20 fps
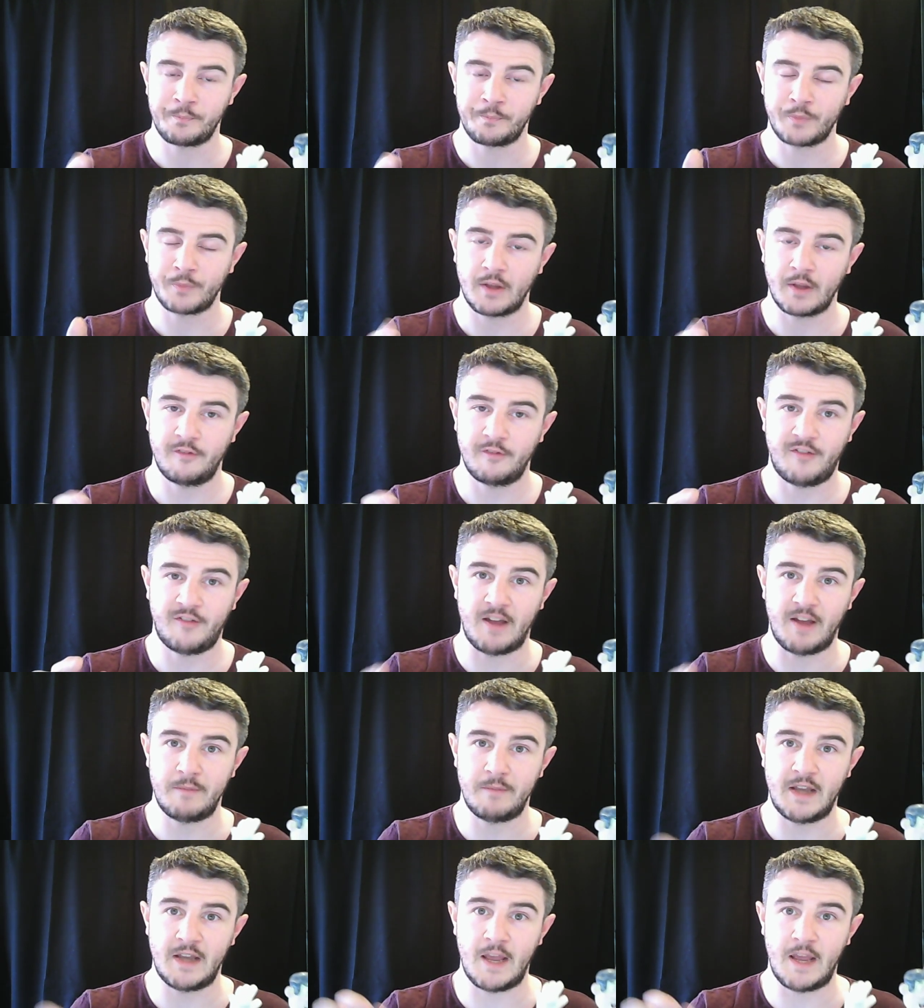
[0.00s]

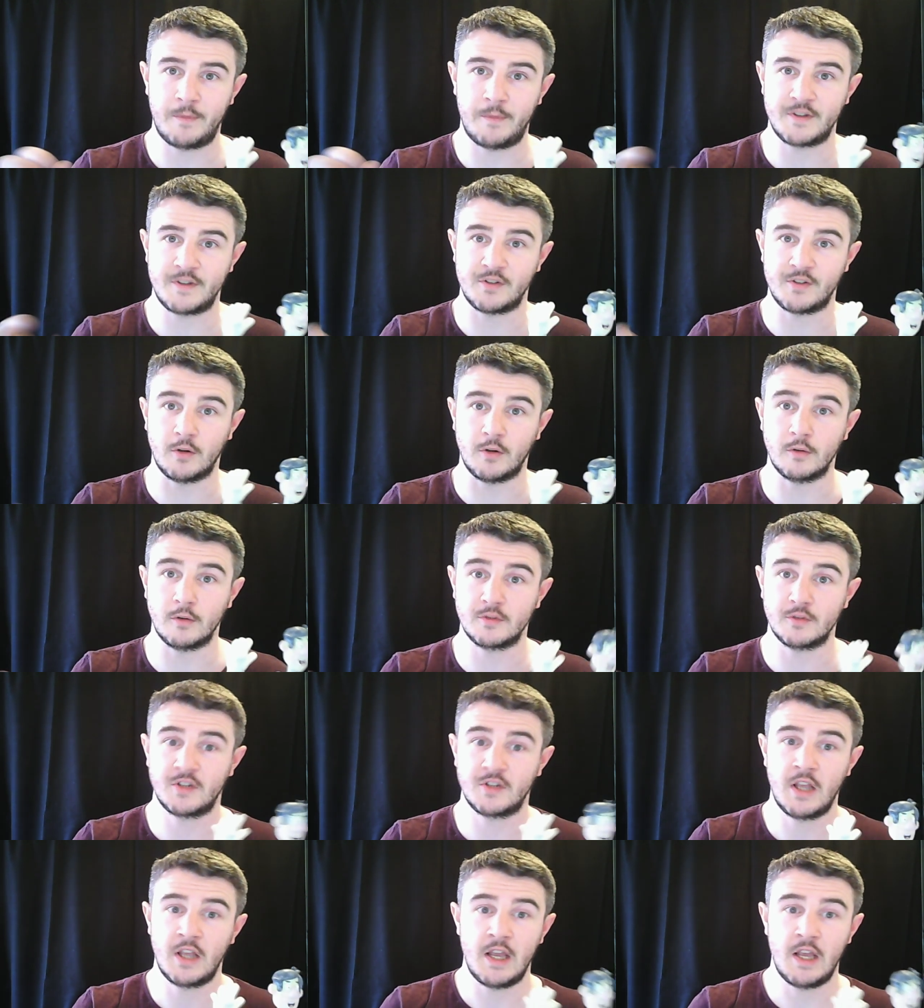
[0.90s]
five minute
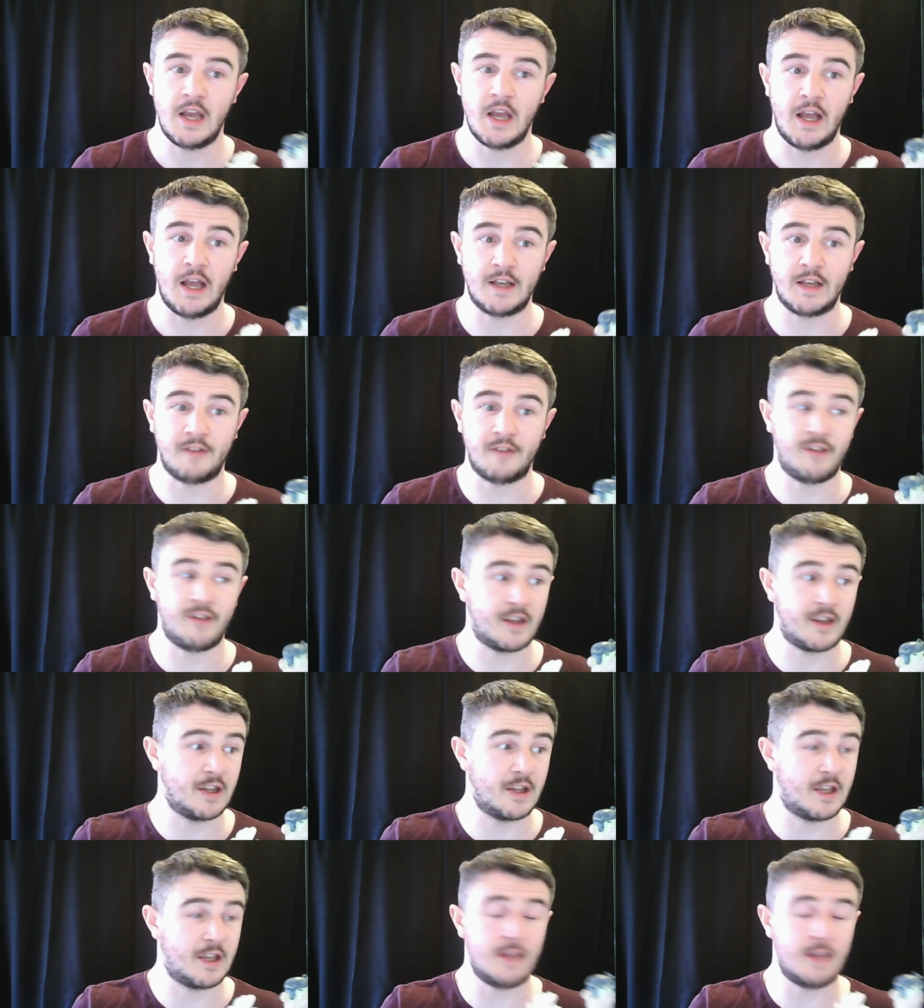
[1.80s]
episodes and if I
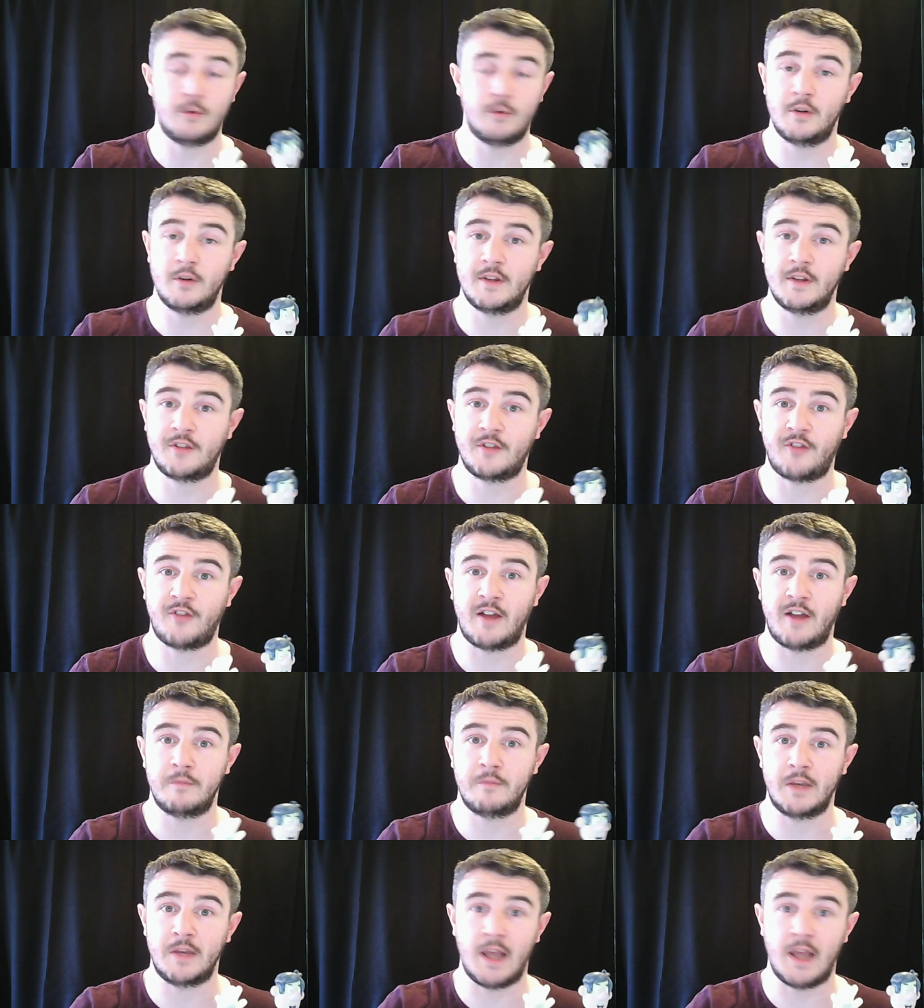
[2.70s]
can keep doing these
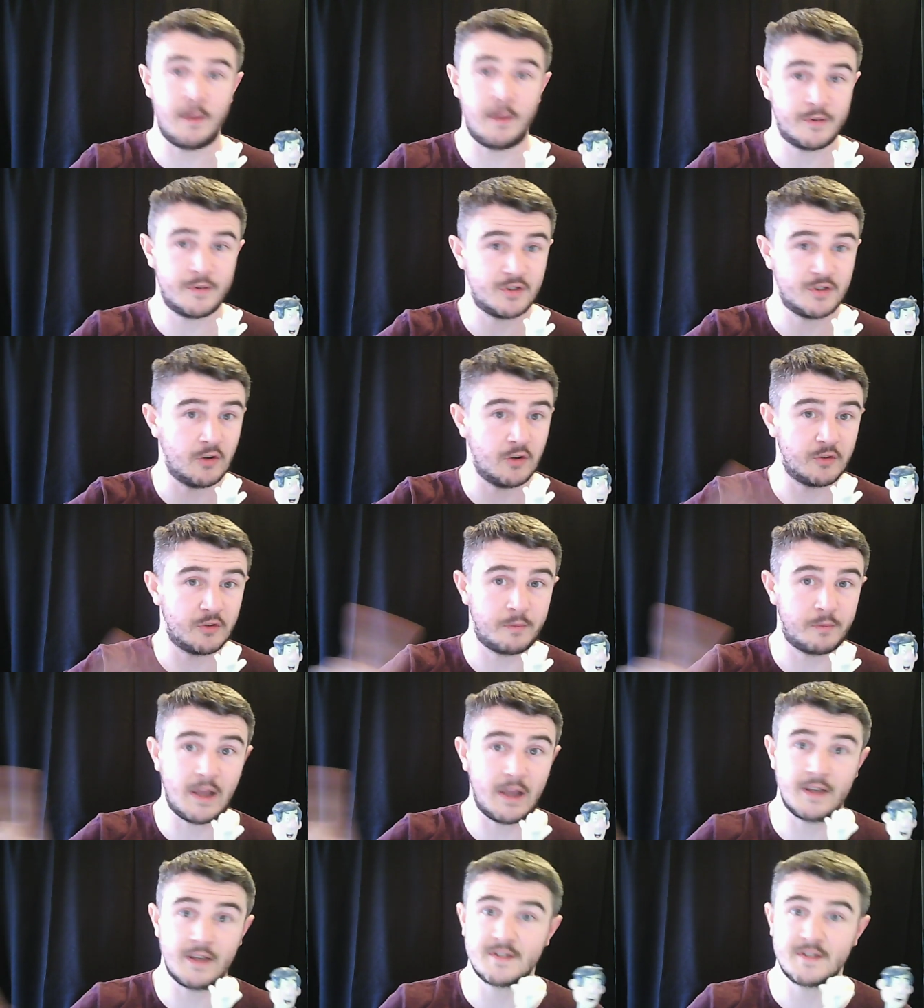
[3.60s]
five minute episodes
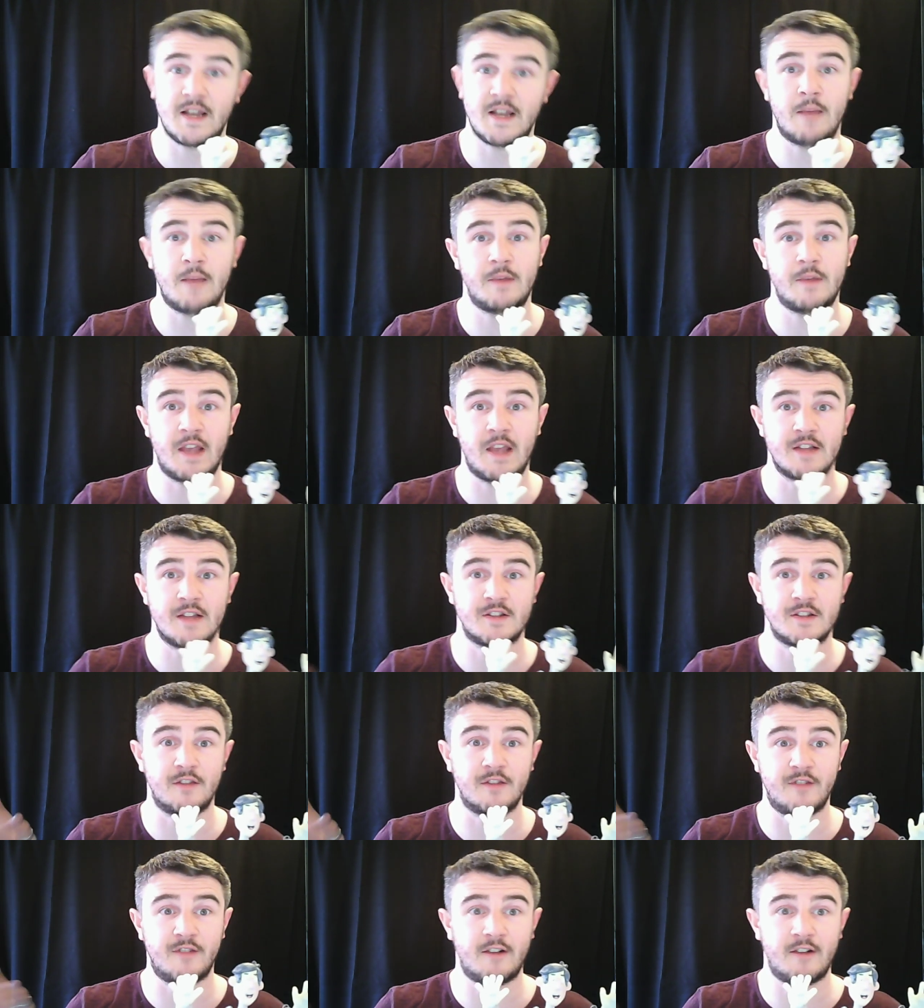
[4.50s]
by the time you get
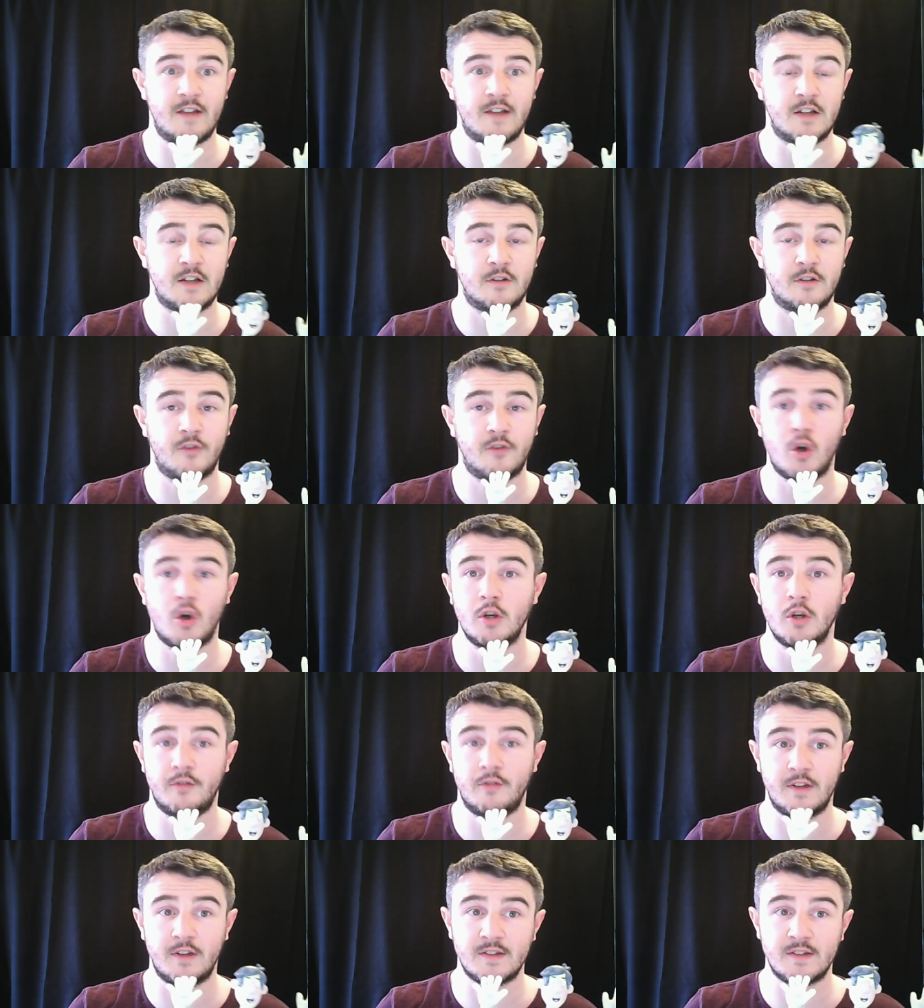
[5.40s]
to the very end of
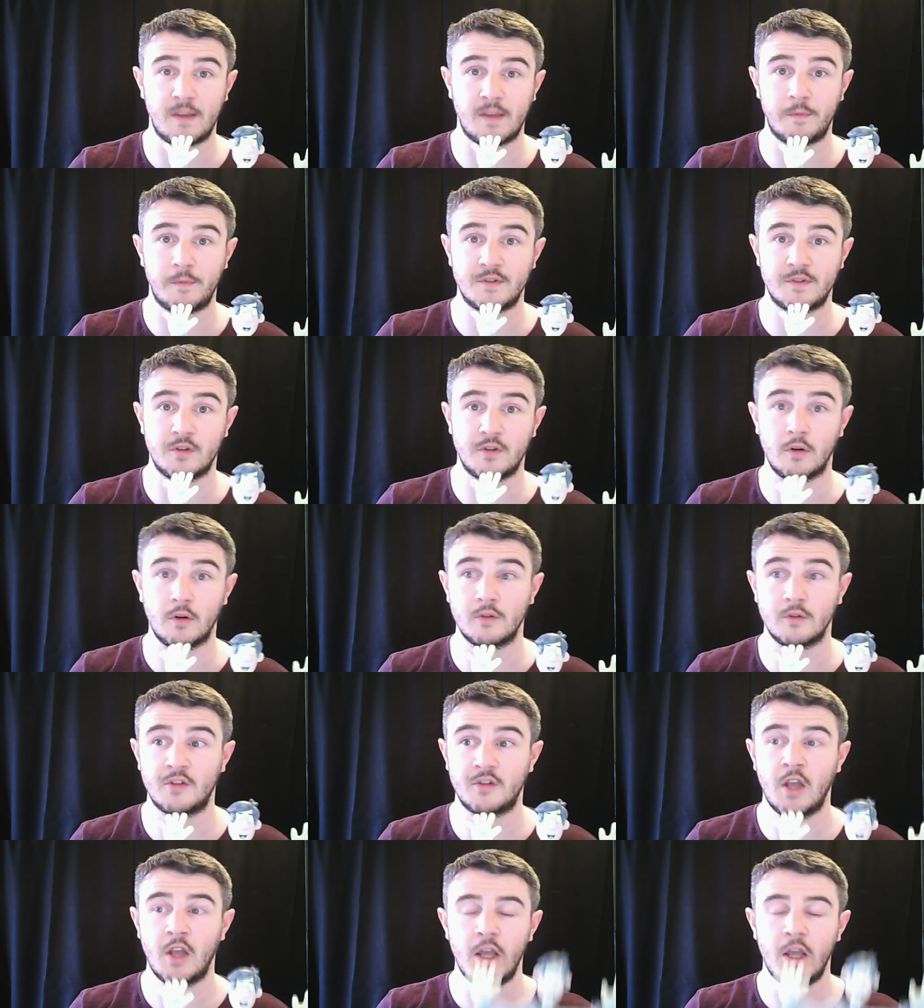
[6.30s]
all of these
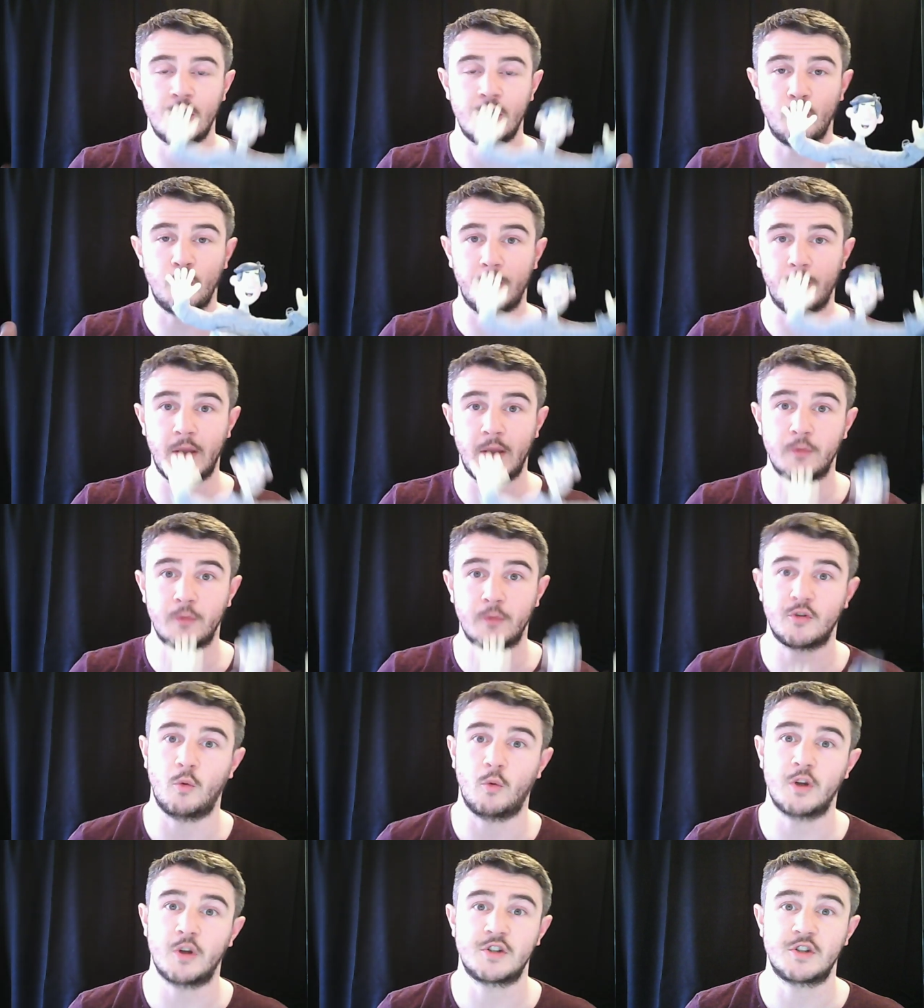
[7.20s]
episodes you'll be able
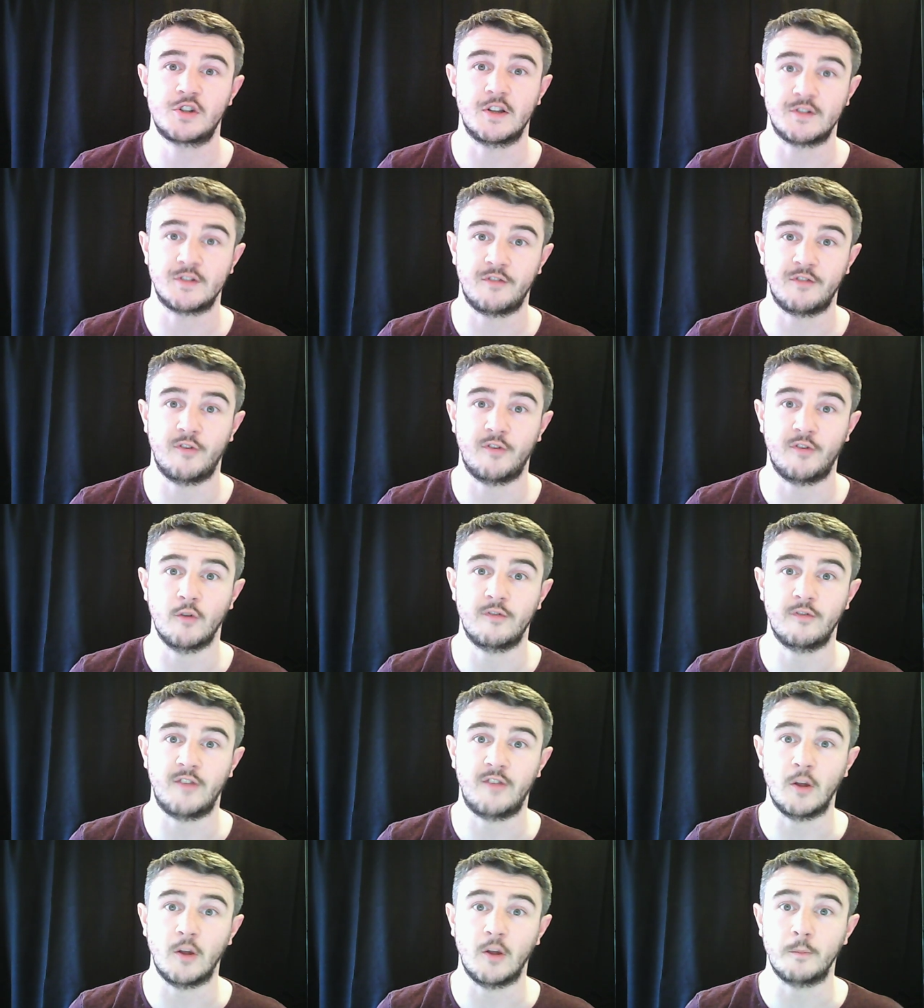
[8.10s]
to watch it as a full
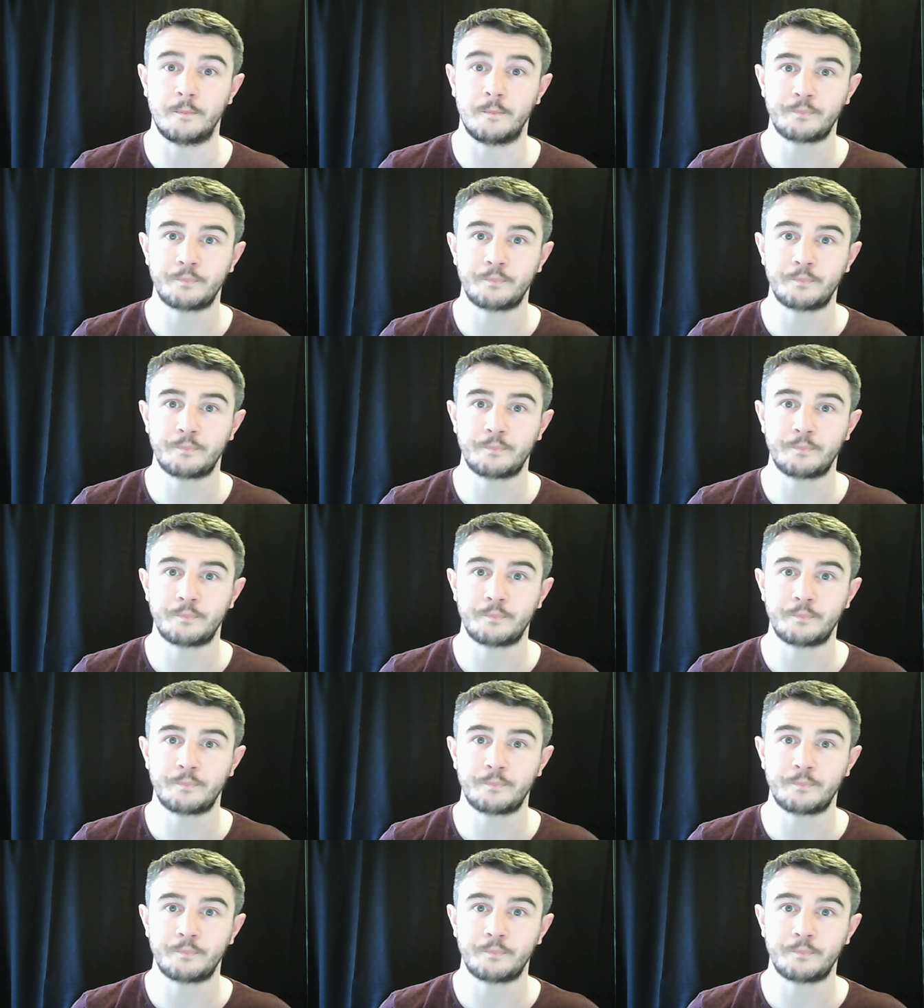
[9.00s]
film